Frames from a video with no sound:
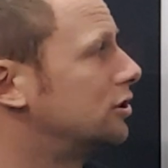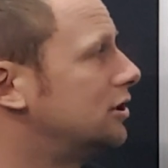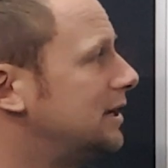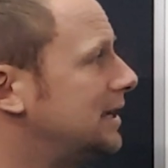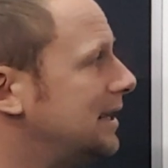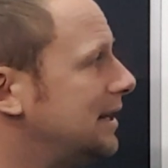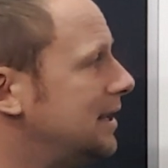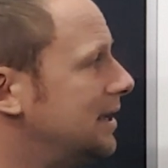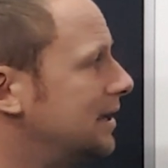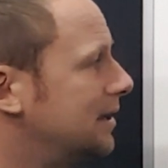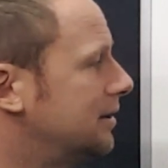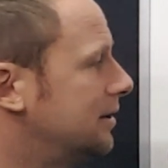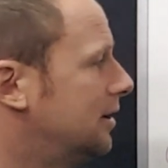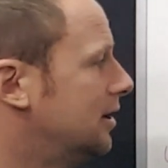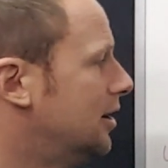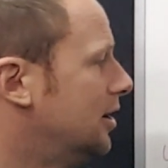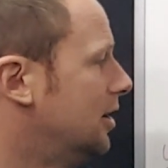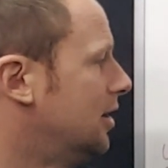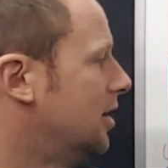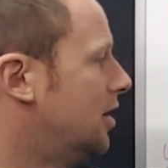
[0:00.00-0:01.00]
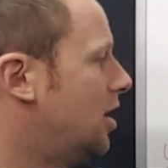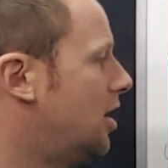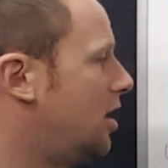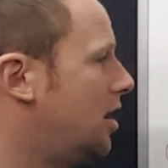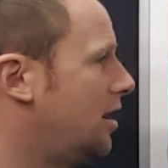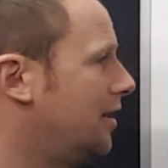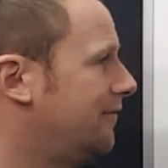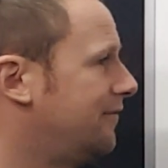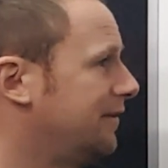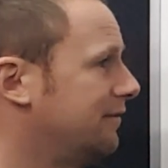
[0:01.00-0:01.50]
eating.
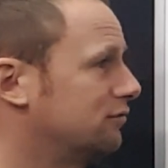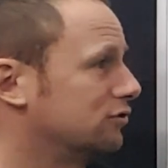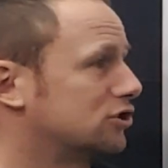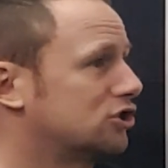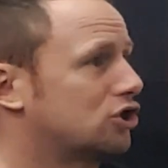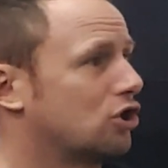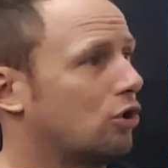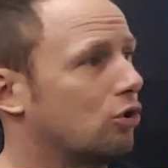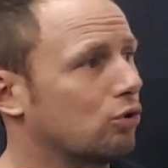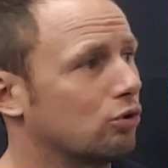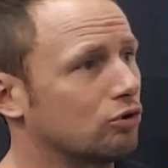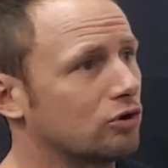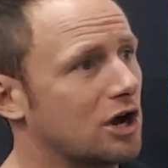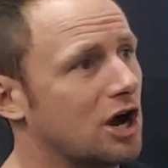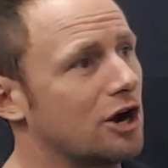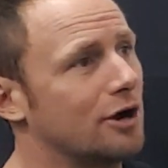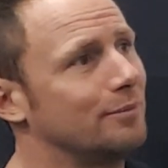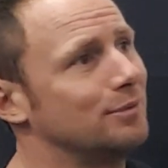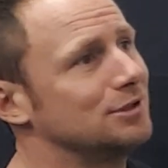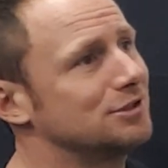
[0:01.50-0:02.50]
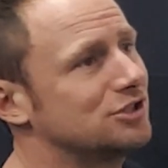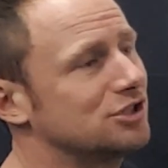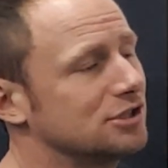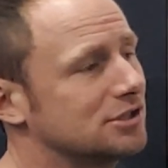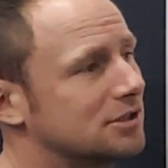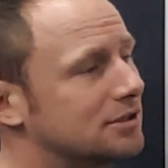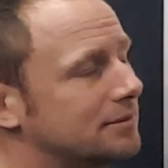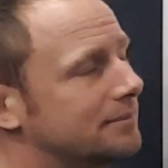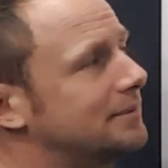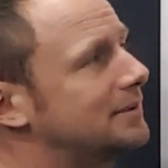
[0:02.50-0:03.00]
If it was total garbage,
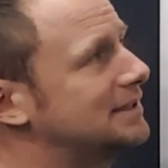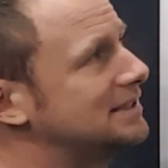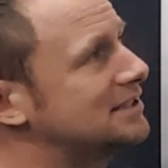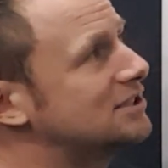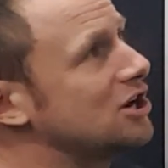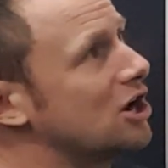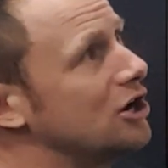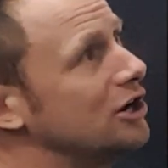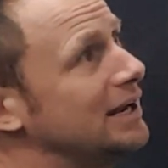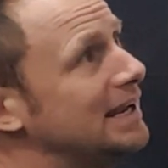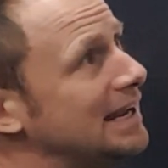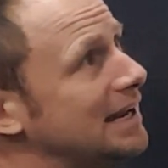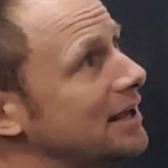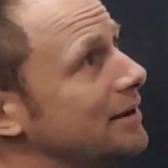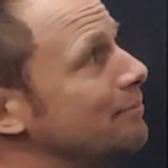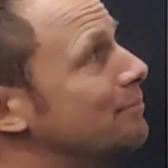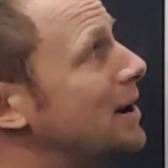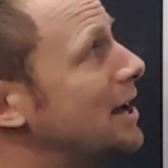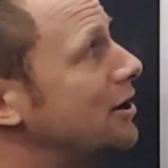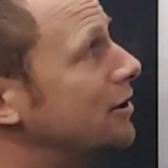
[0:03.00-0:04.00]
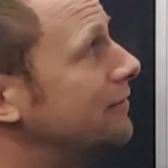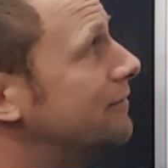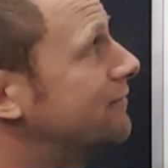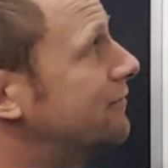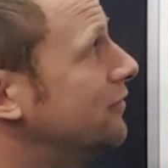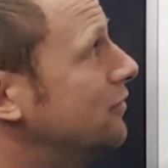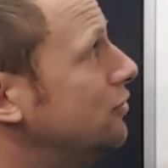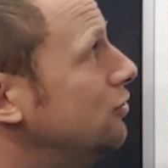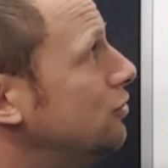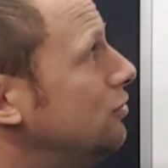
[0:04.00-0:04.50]
just start eating better
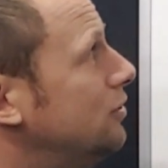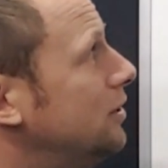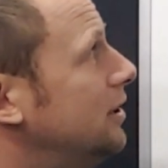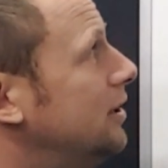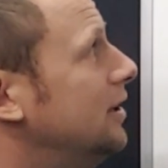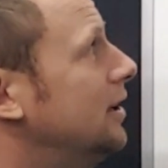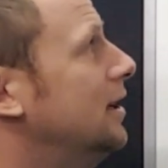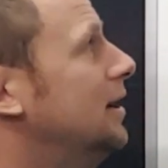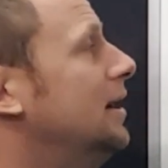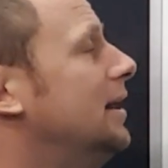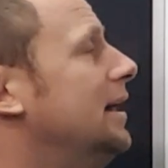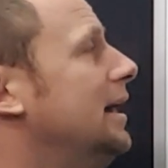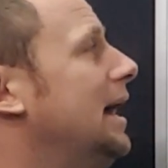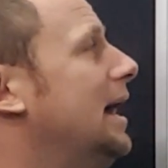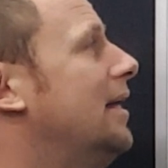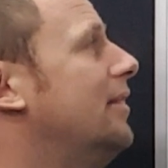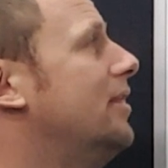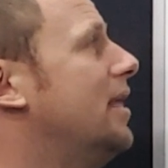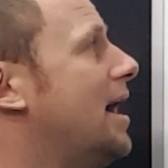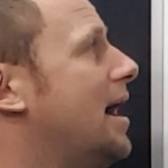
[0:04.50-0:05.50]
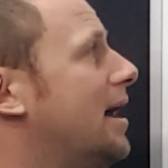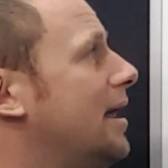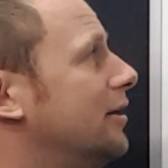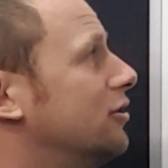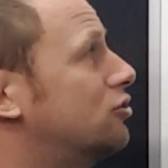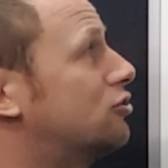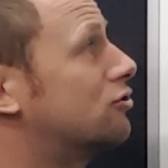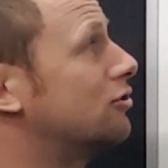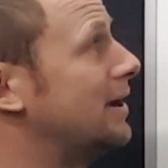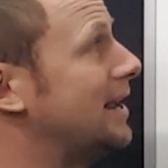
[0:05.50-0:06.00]
food and then
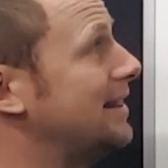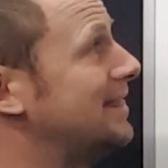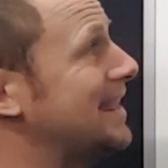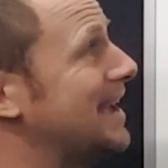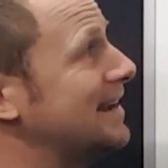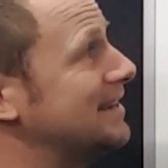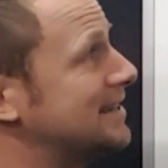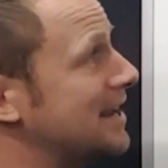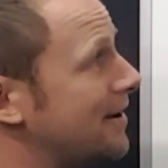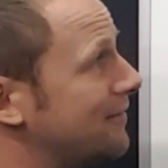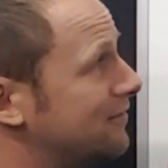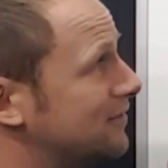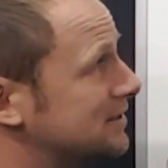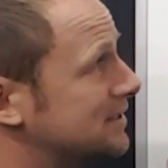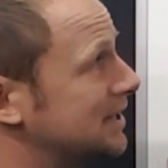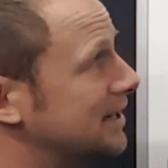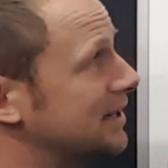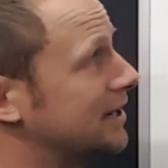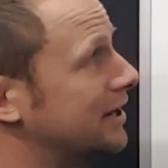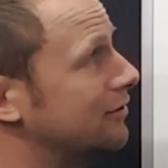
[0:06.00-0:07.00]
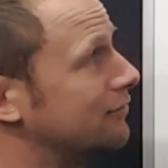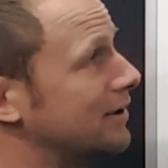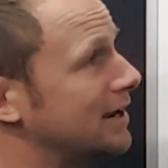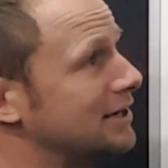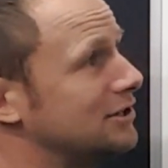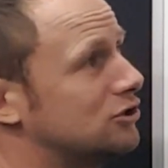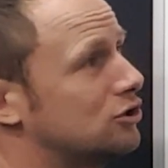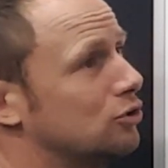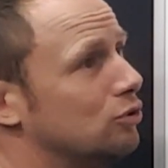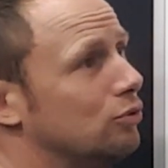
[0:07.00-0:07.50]
create that deficit, get
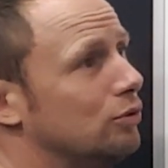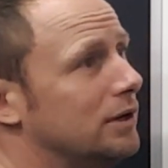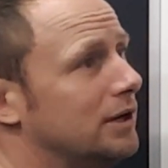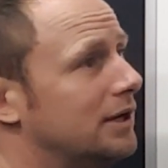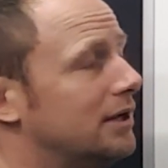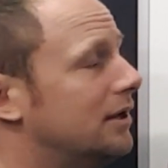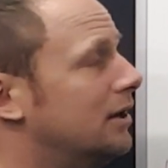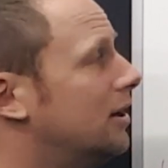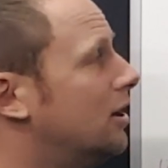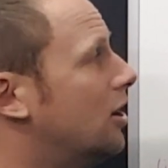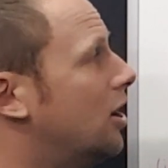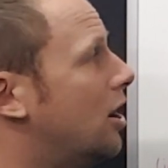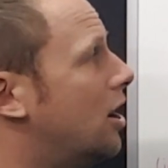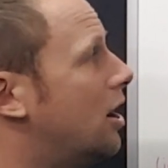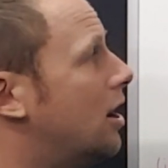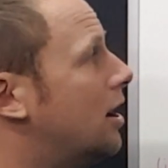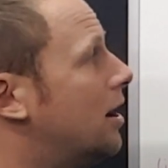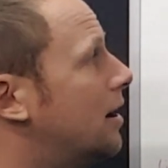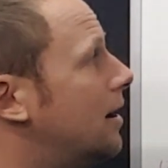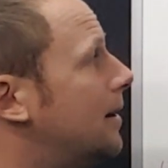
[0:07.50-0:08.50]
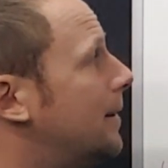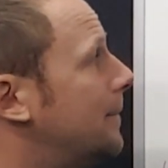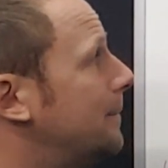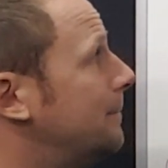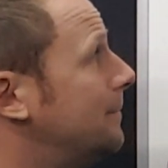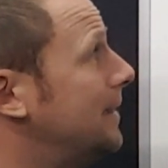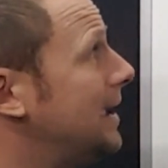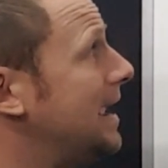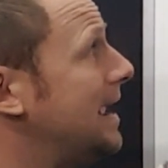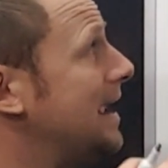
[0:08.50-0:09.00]
right to it,
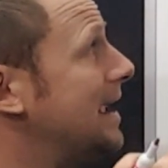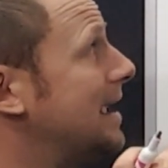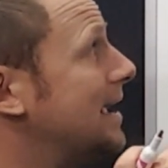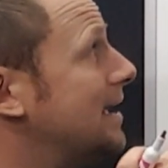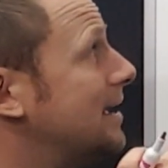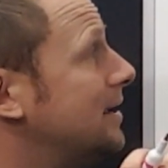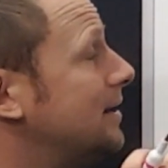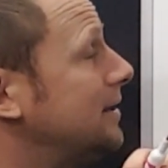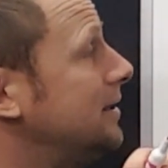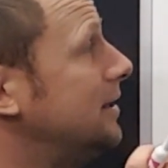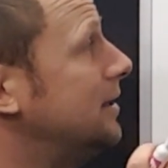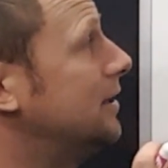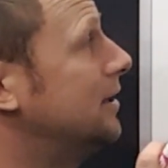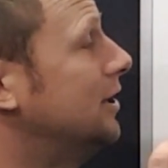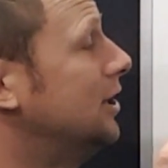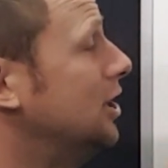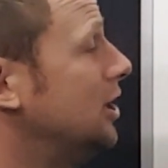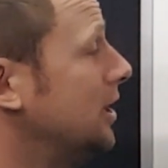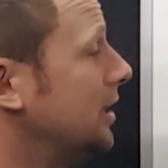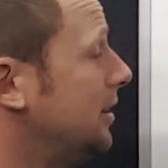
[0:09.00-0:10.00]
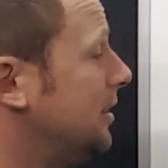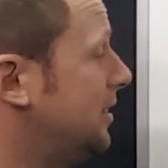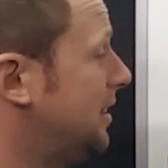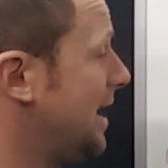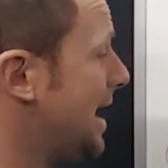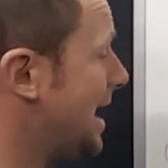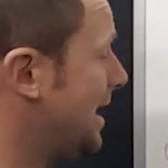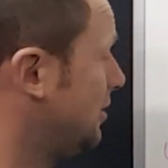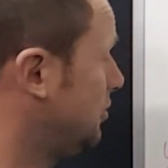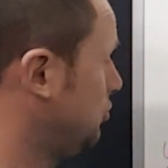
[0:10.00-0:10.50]
and
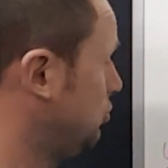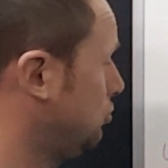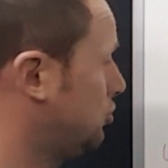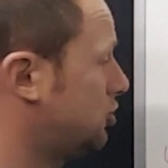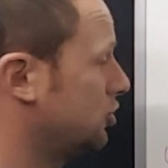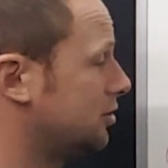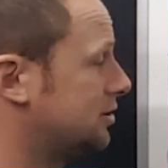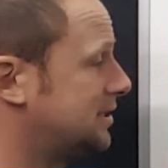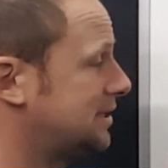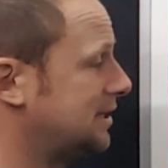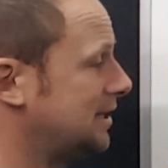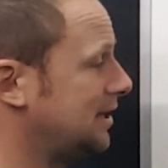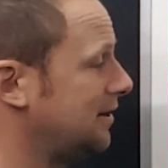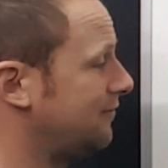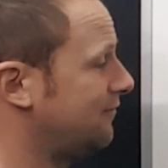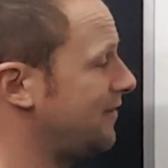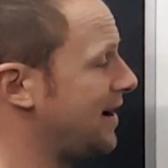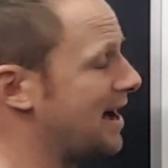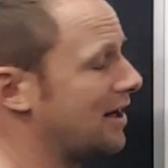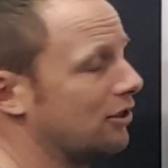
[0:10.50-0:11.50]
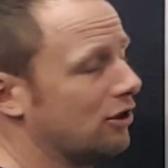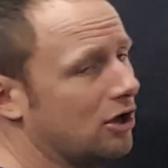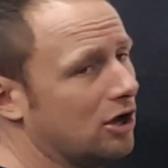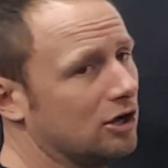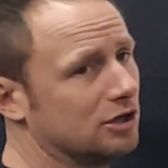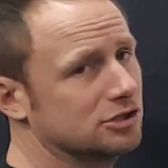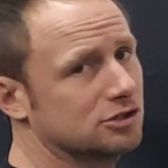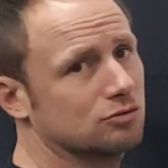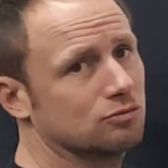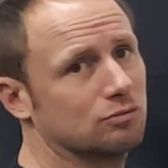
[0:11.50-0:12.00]
that you should see fat
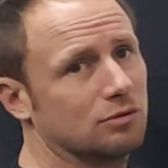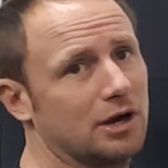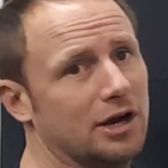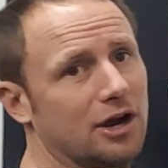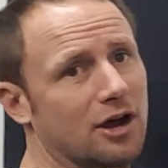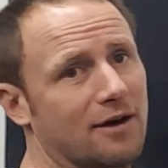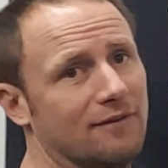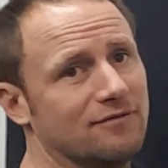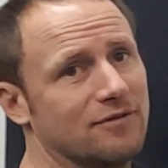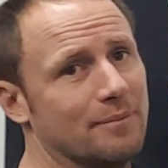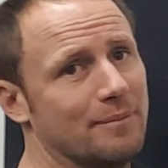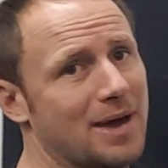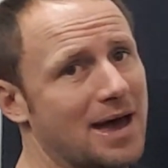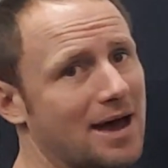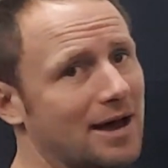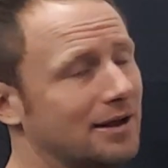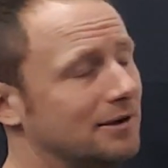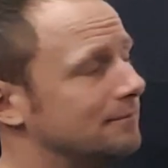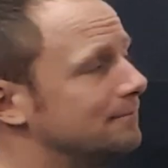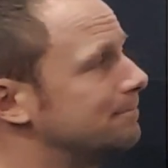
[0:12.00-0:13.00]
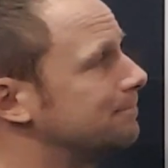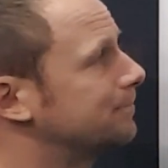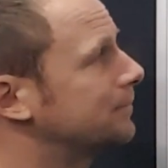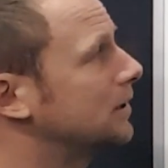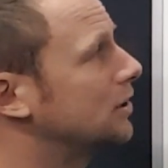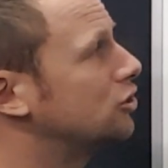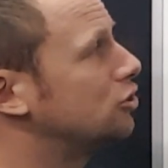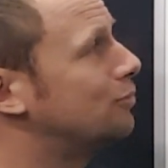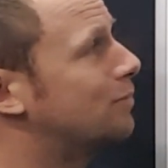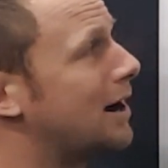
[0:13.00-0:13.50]
loss right off the bat.
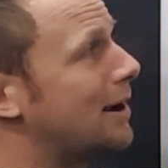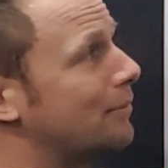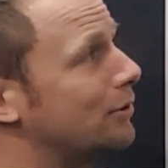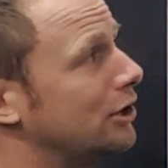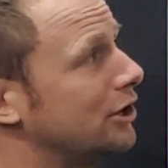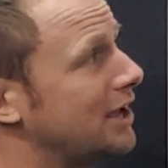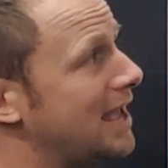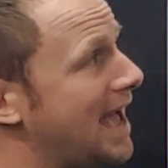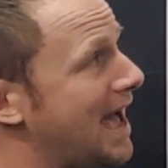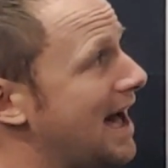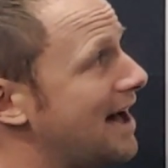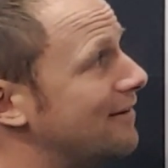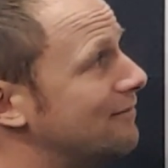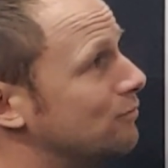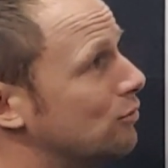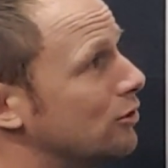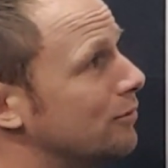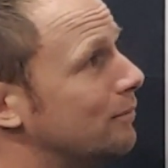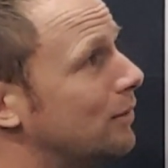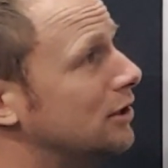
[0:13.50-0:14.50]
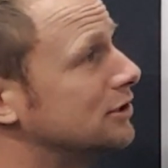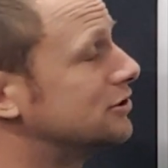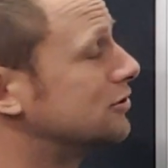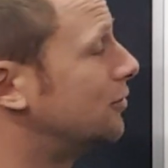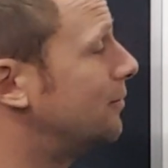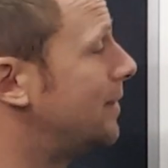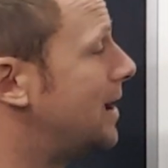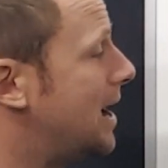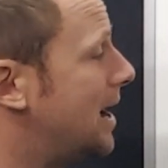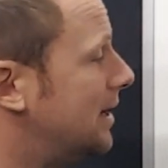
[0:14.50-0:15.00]
You probably have more muscle
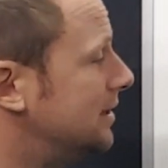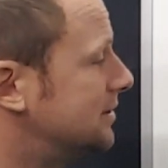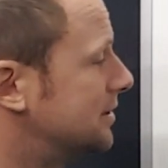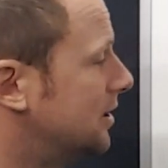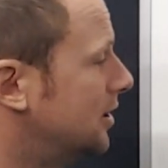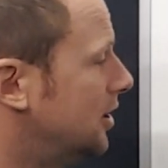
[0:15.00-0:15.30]
mass,